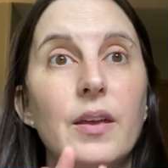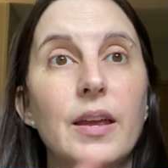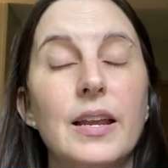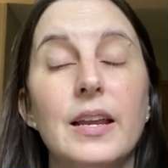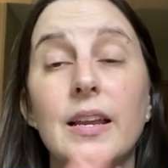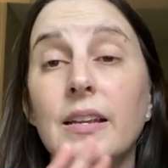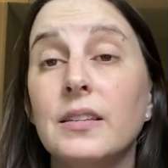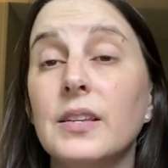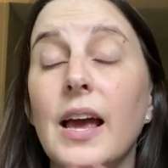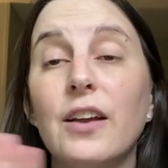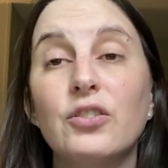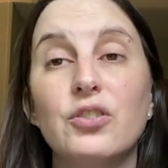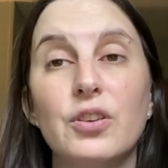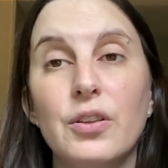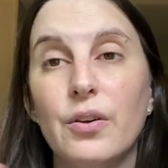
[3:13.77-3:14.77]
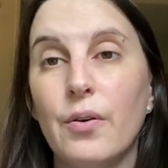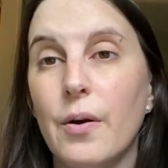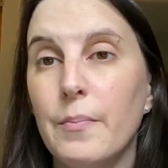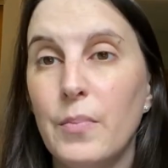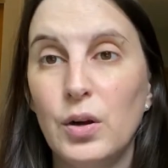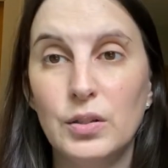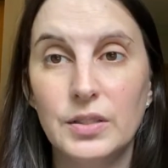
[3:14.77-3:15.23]
it is actually, though, a
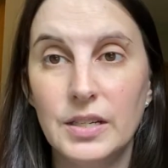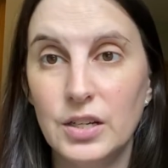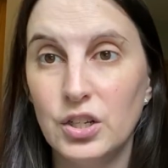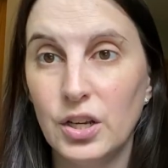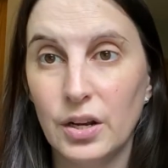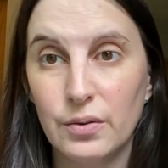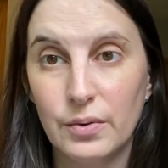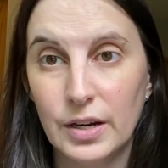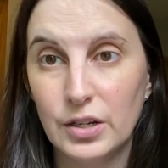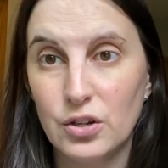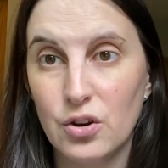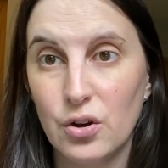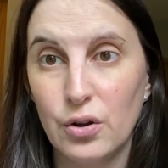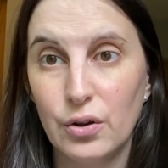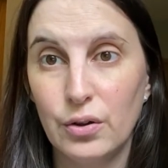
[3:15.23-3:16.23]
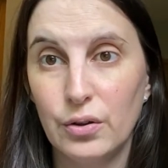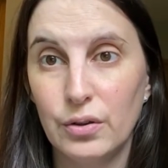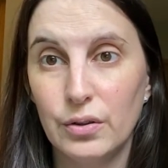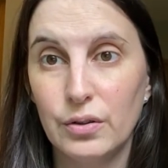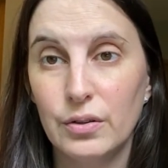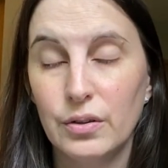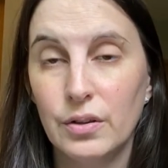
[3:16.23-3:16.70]

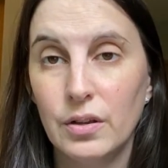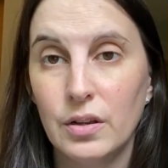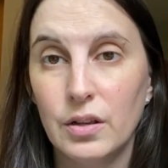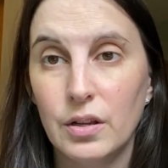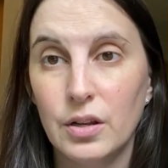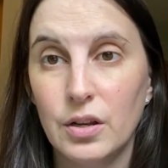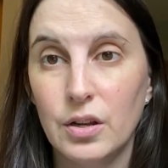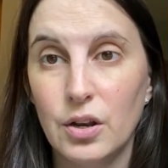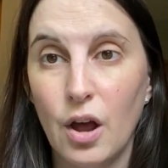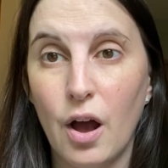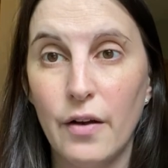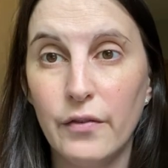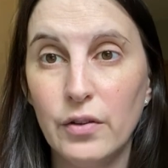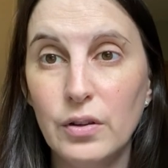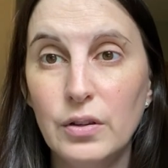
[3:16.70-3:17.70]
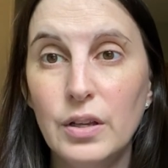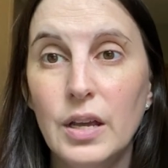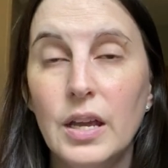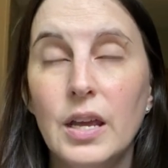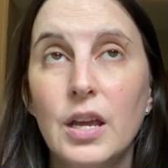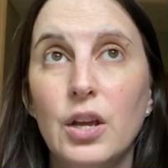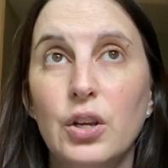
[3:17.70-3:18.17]
multi-generational novel.
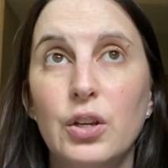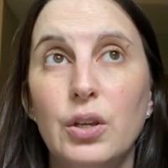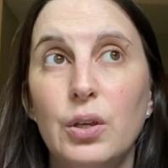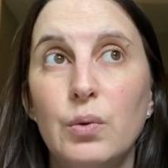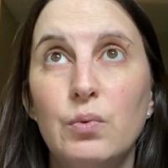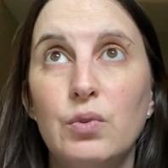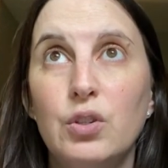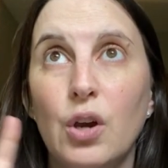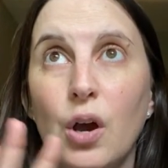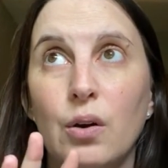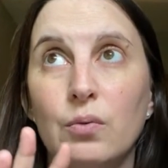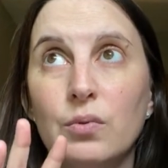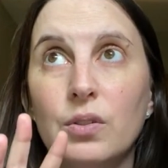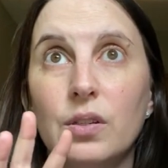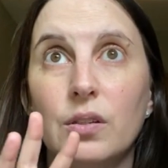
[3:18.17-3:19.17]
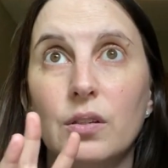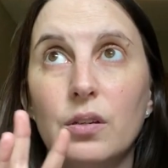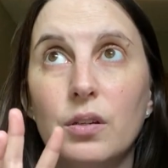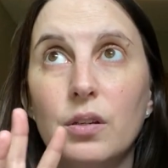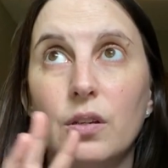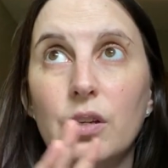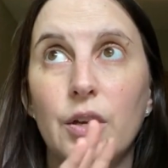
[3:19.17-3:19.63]
The
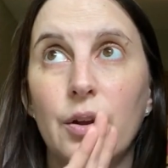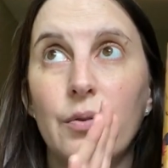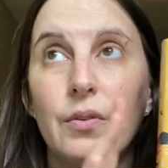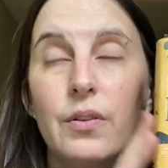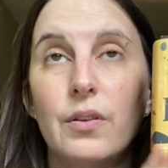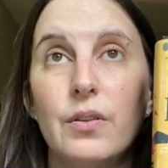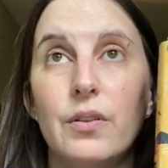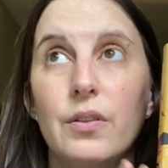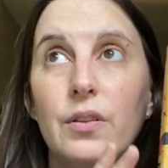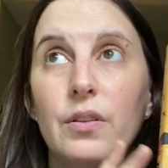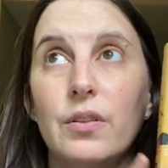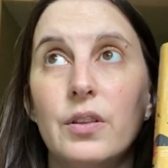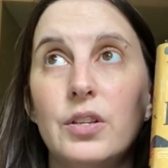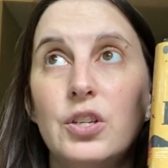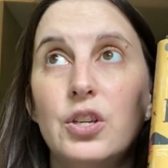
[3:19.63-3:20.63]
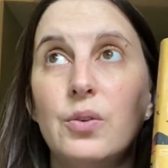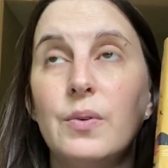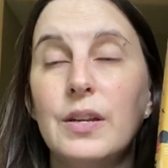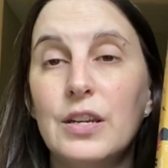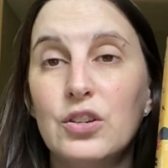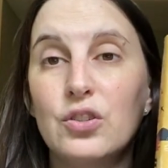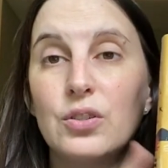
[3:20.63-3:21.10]
two
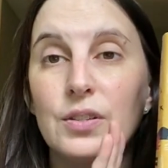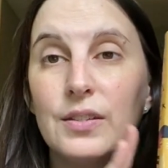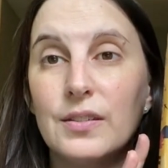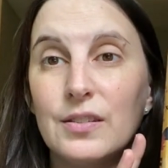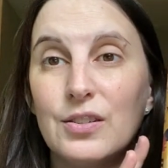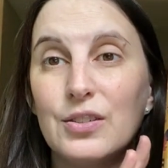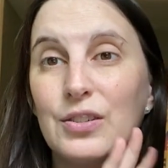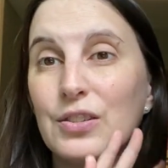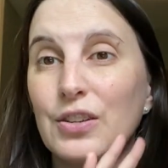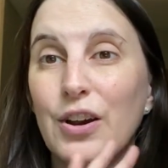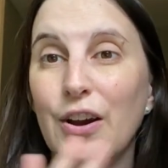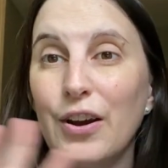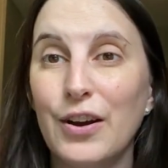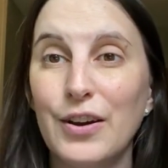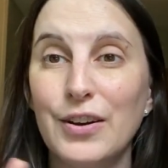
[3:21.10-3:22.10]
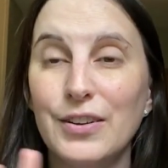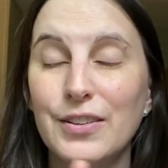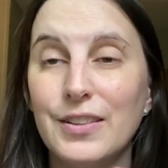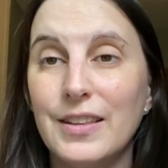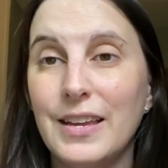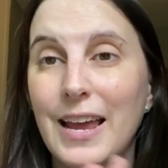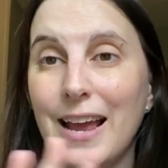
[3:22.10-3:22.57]
initial sisters are
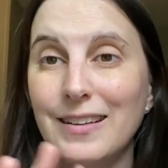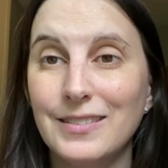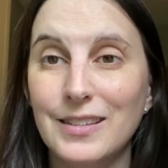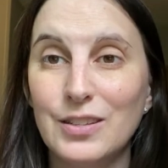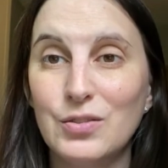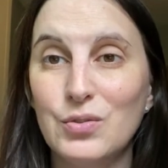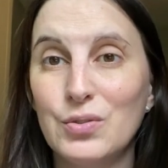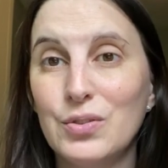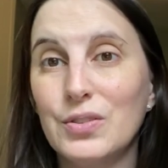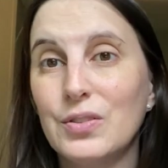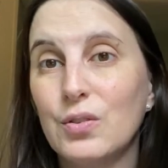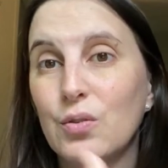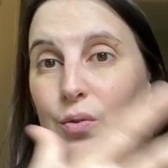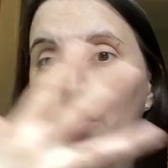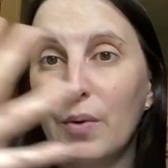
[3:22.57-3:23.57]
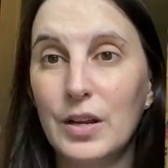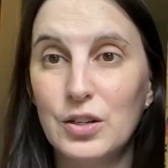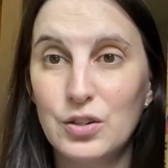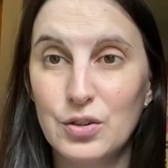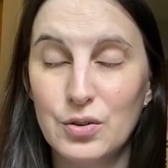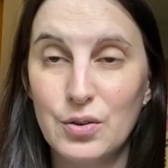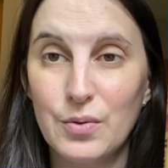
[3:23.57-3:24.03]
the ancestors through
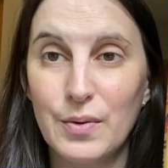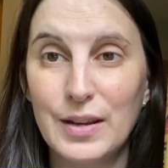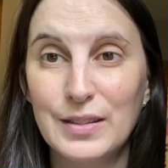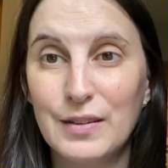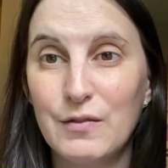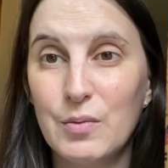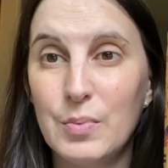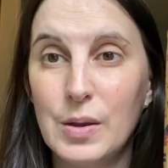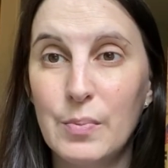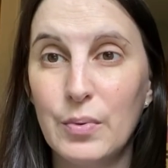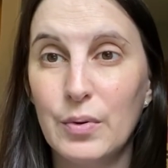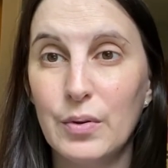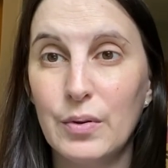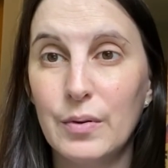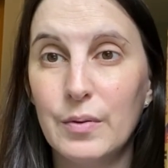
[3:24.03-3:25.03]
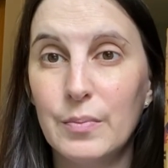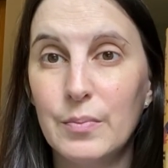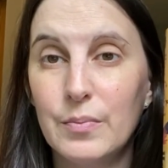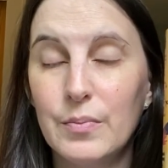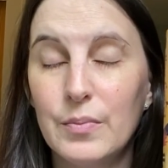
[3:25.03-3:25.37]
which the rest of the people